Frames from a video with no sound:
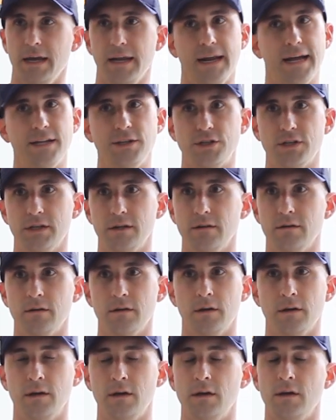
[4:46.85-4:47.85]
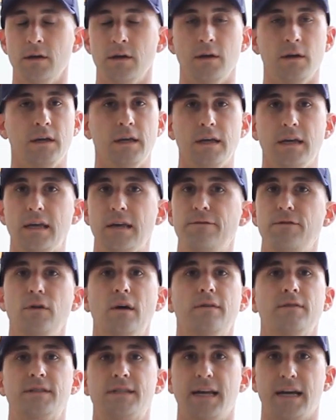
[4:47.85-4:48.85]
an engine. If you
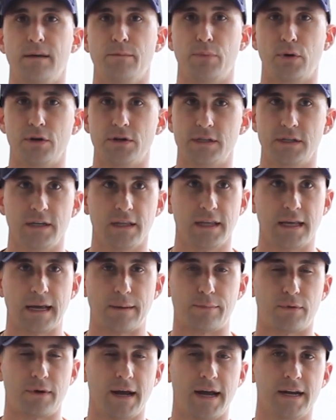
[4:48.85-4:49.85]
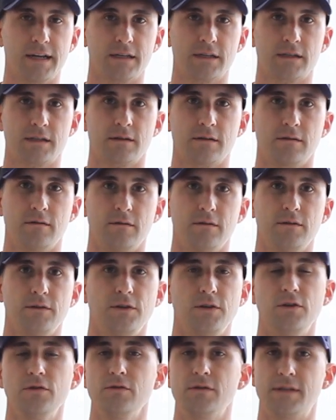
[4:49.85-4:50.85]
have a second person in the apparatus,
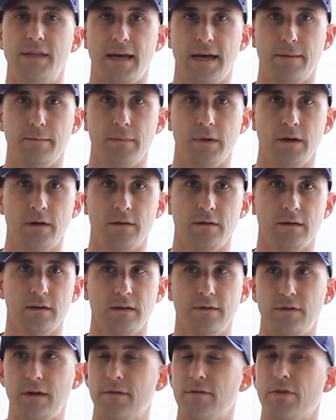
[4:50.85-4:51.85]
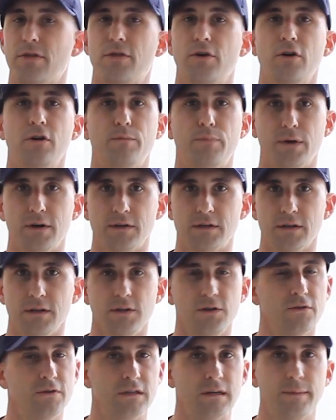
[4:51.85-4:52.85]
use them. If you have a third person,
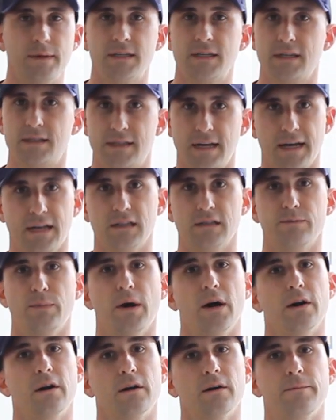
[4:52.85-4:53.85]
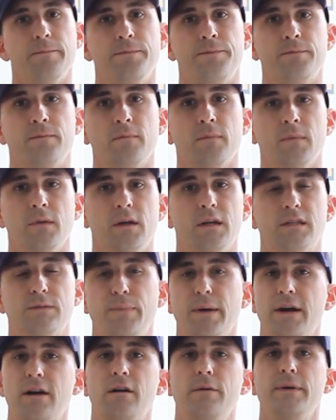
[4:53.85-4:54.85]
use them as a second spotter. It's
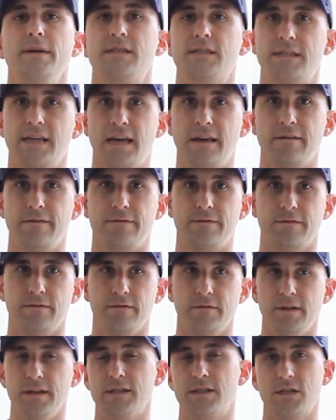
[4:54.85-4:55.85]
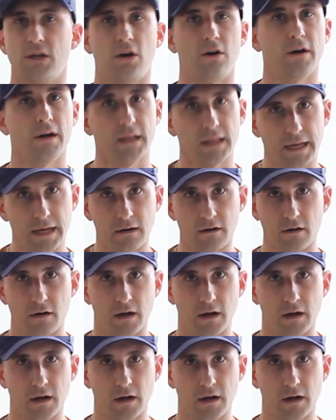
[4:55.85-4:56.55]
better to be safe than sorry later